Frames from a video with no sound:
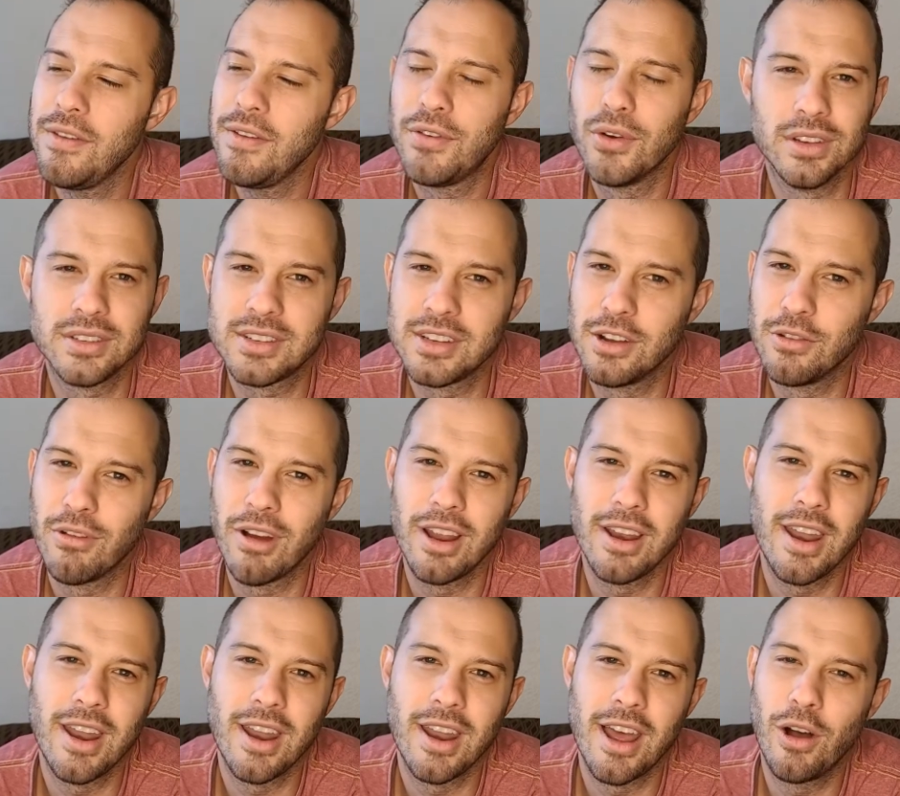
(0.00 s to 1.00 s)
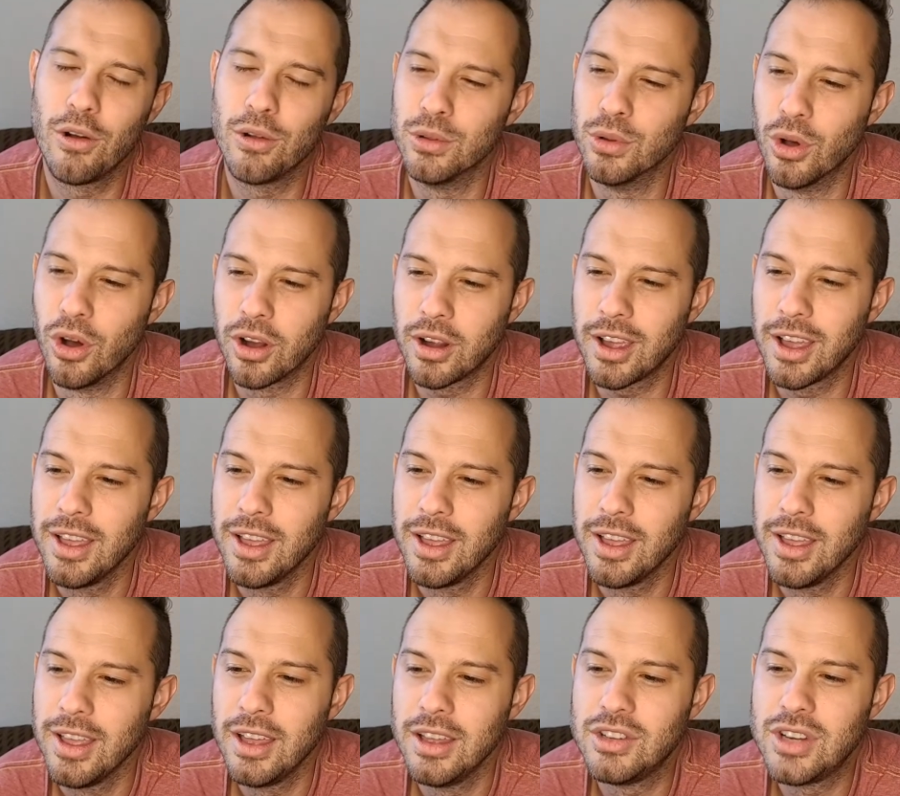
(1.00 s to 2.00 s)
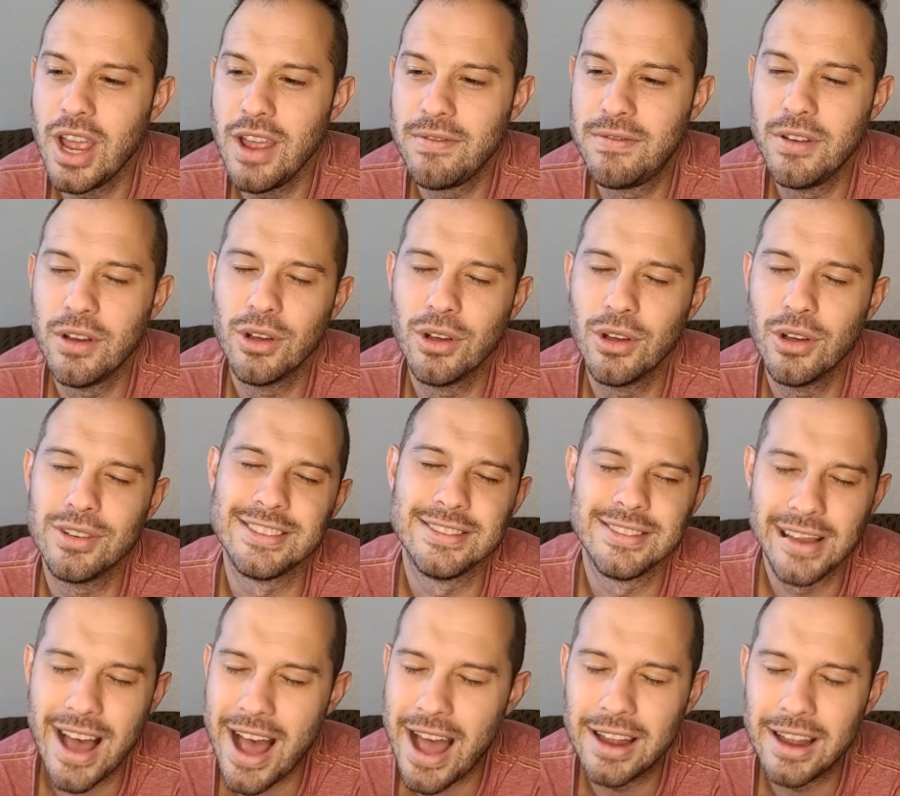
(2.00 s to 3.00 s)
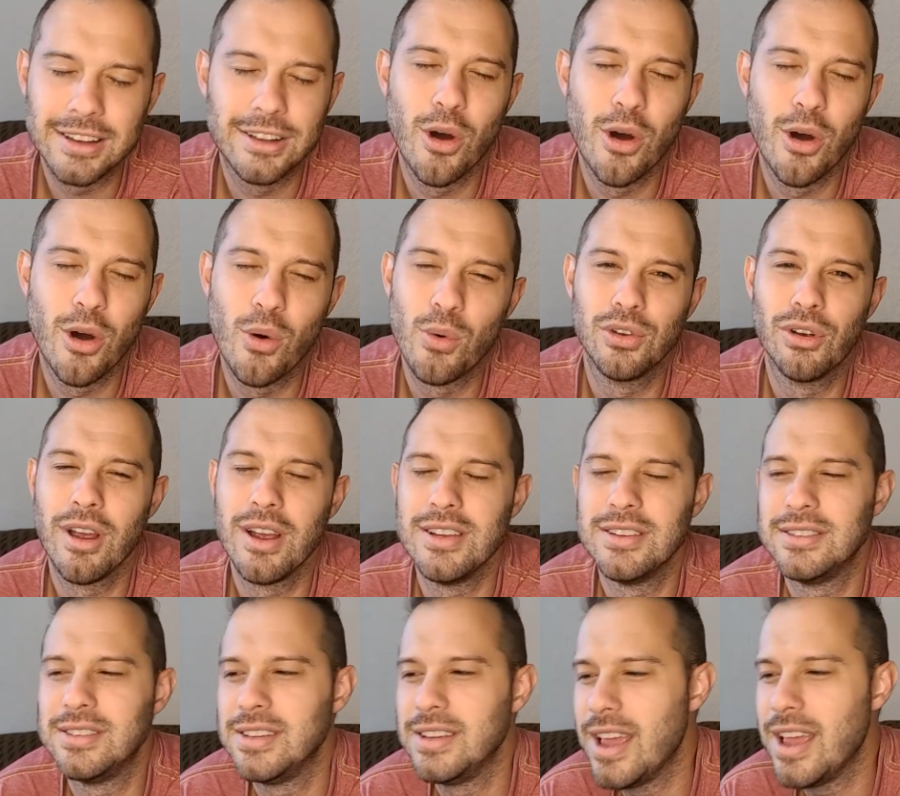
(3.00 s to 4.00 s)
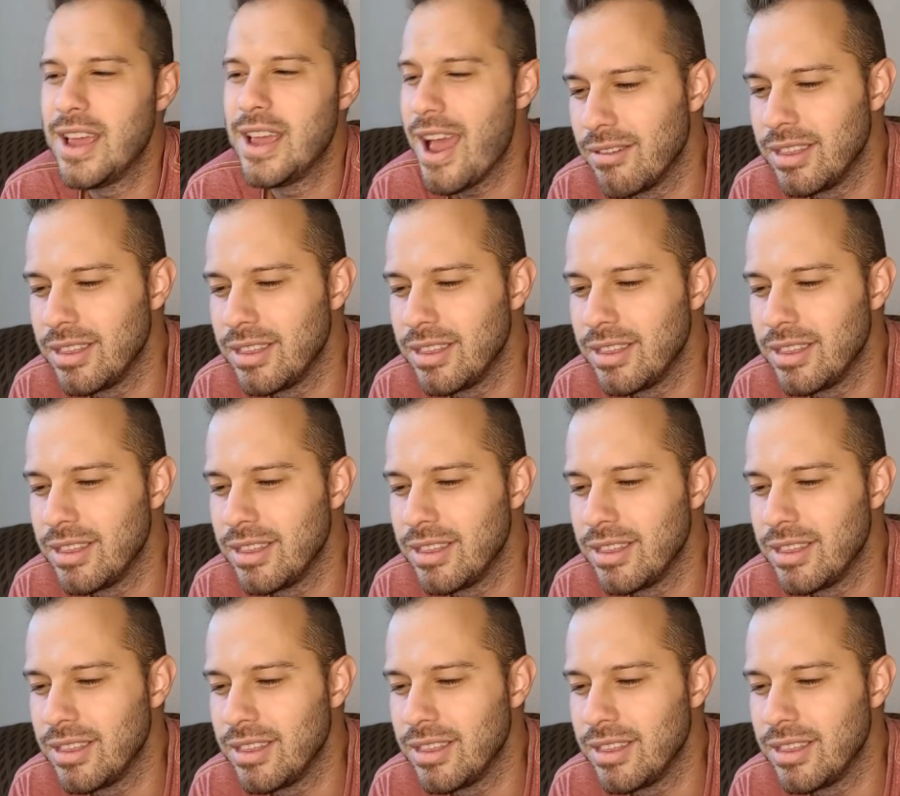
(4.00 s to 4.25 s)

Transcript: if you're listening right now, look, Jayville is not going crazy.